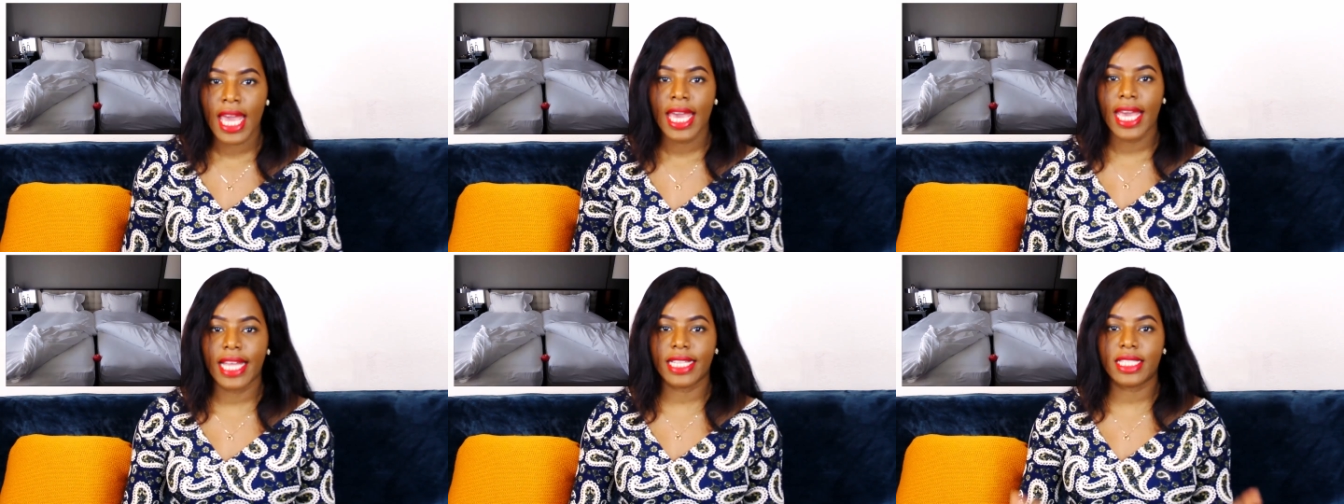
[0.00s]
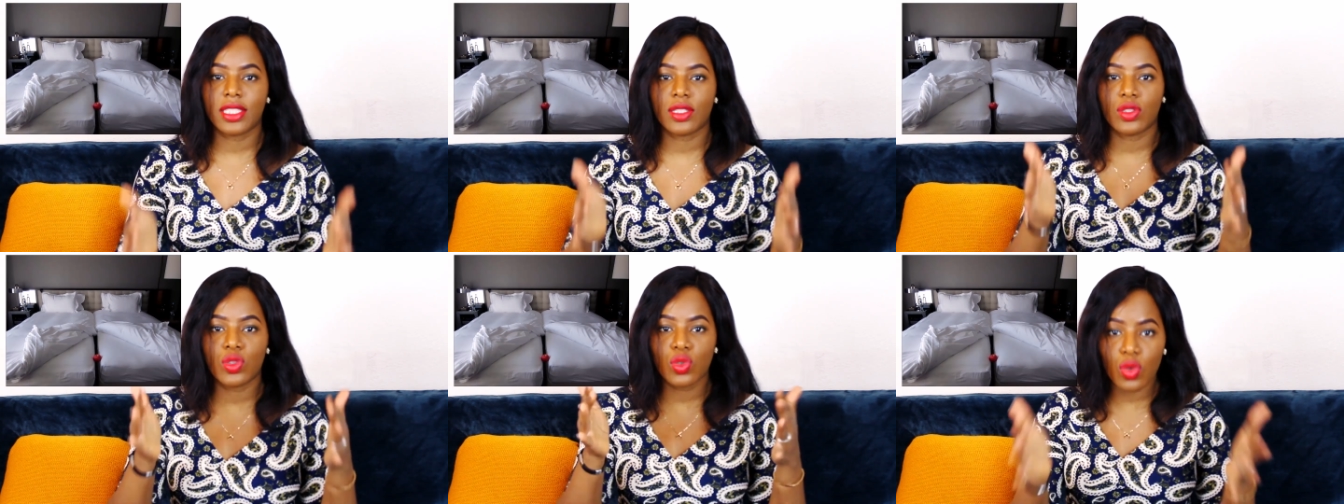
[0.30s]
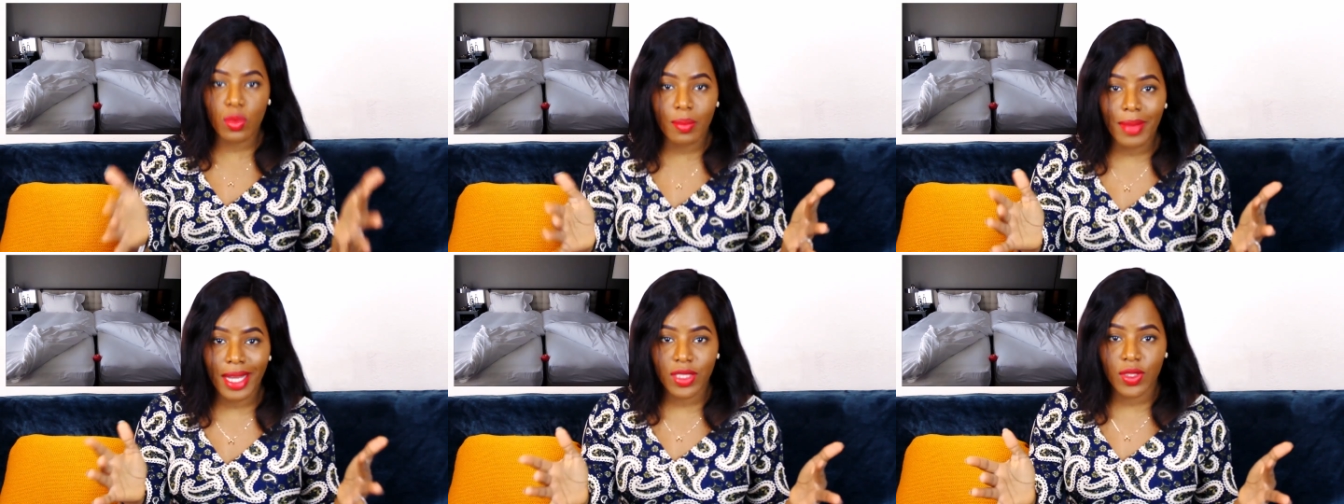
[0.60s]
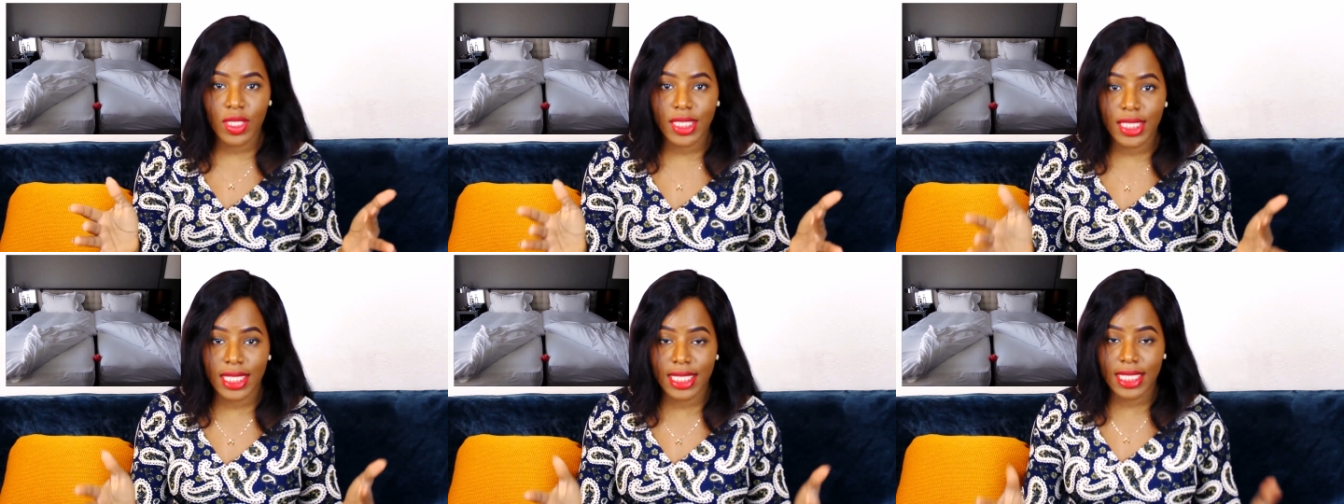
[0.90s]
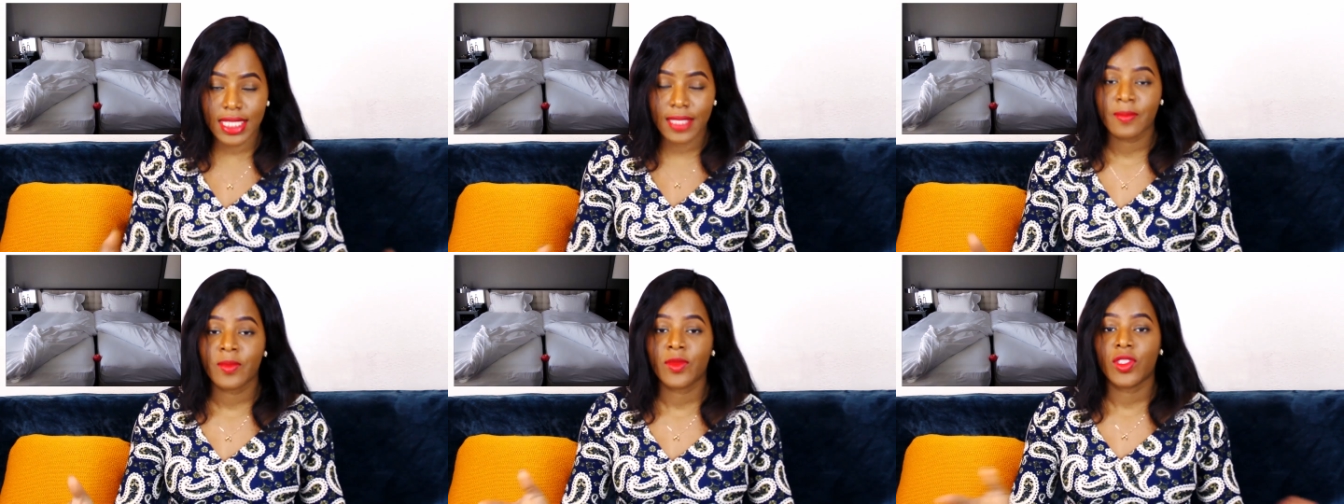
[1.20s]
it's two
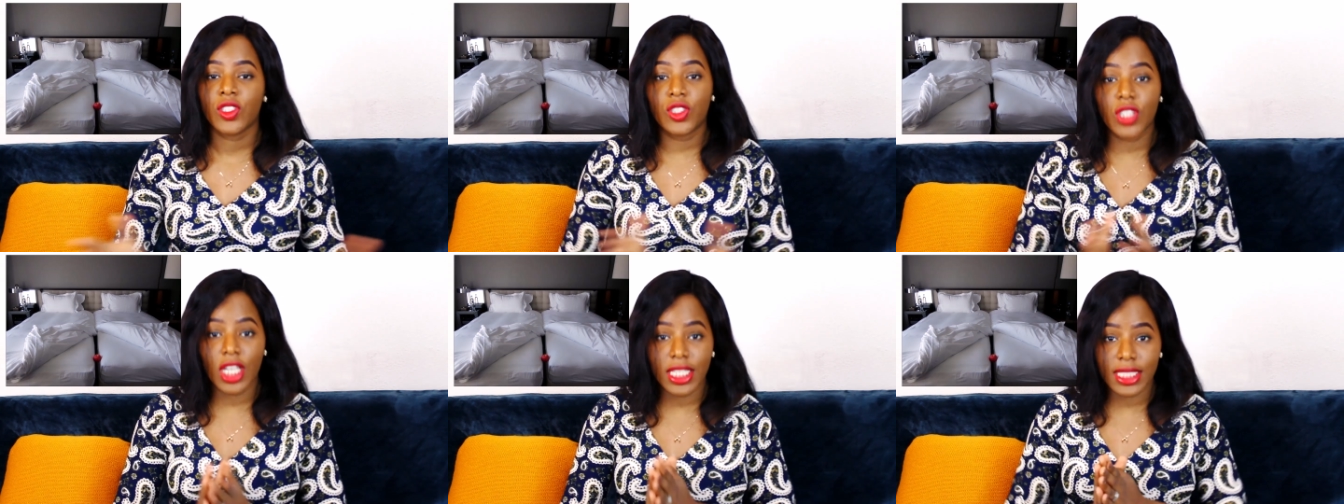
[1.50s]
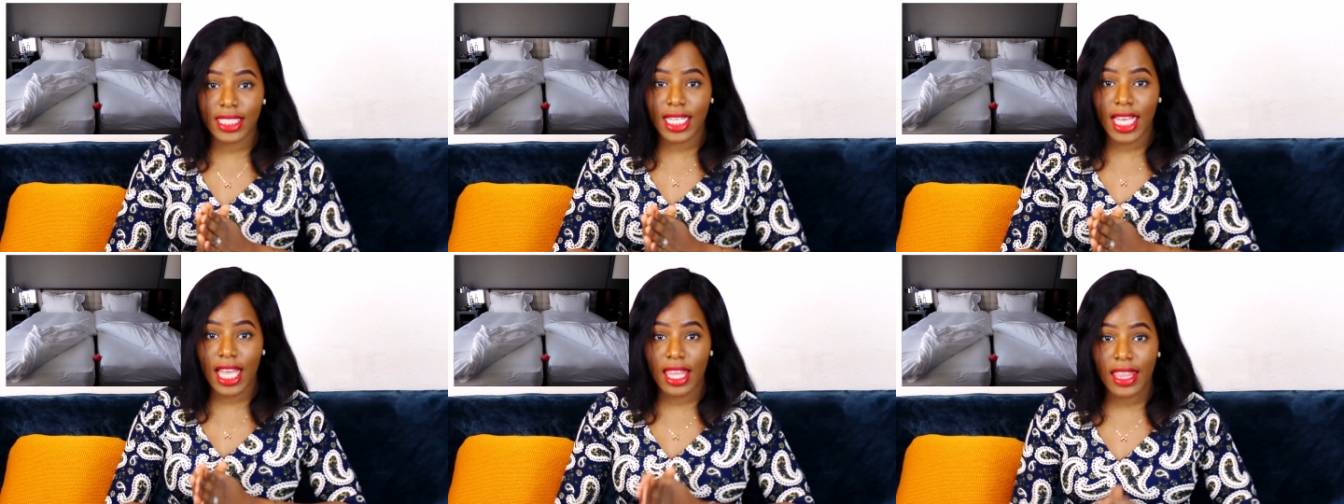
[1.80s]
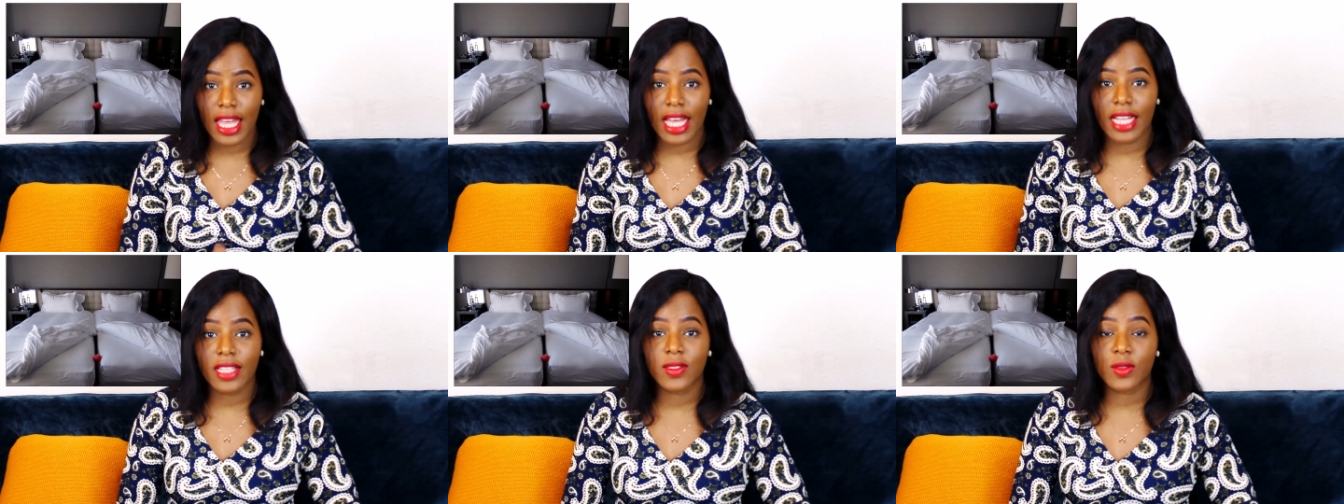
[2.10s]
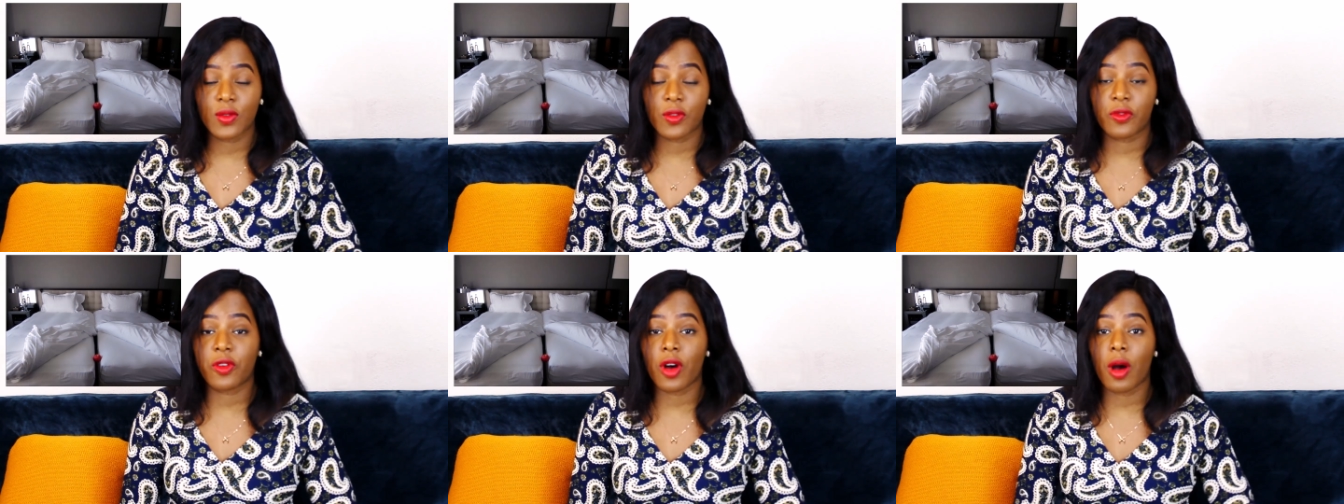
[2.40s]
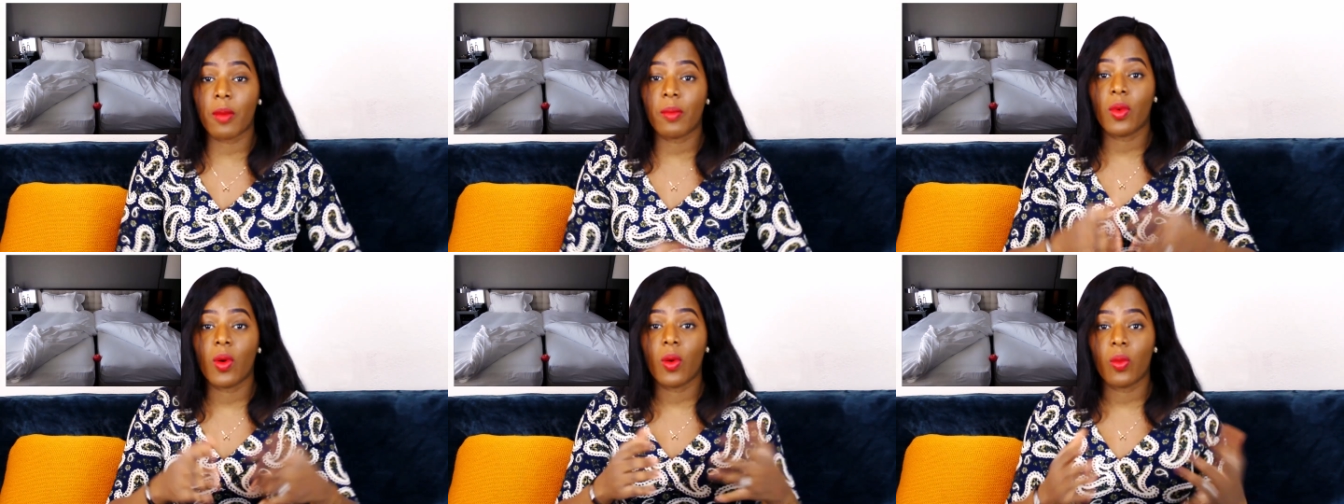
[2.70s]
mattresses joined together to
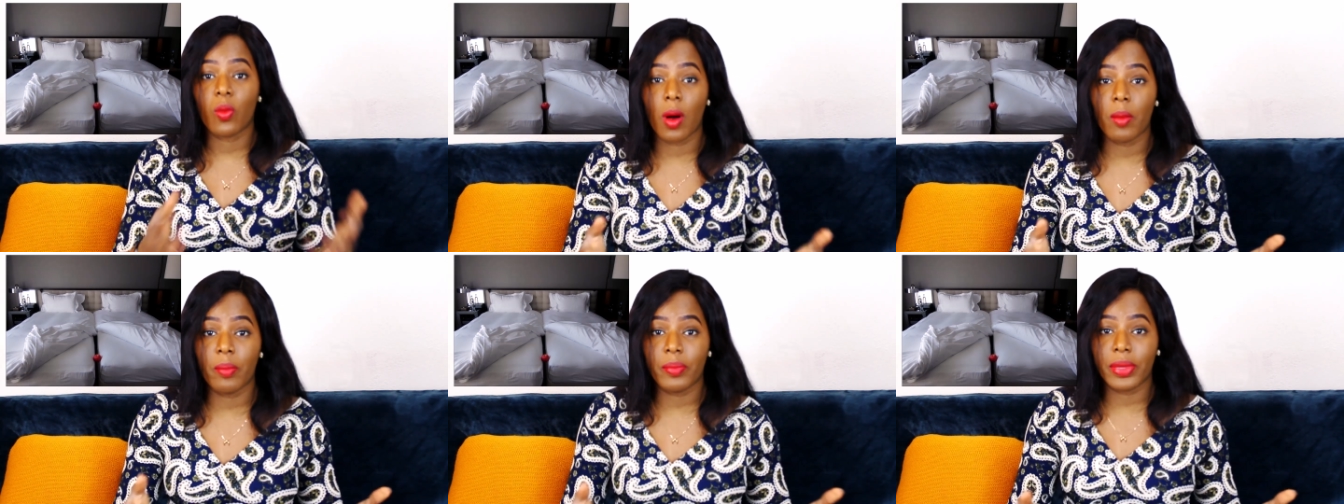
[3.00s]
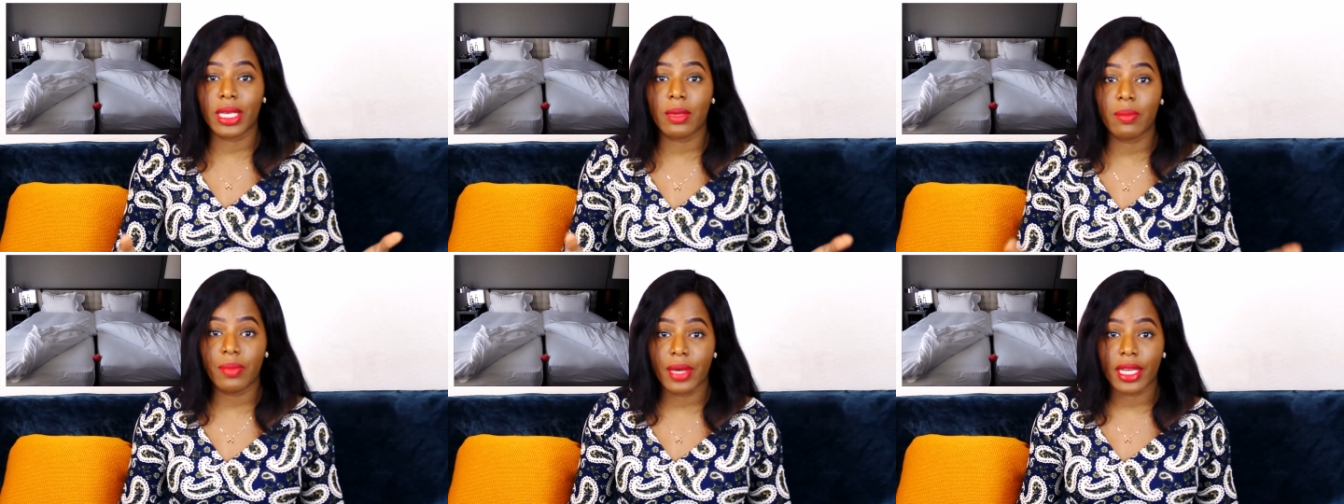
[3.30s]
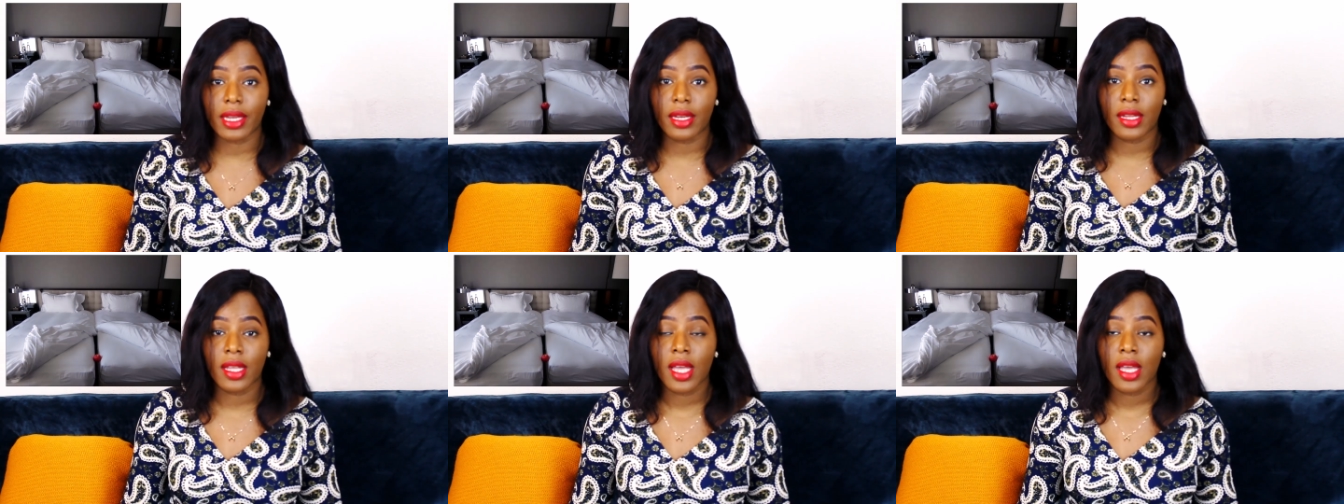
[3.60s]
form one big bed.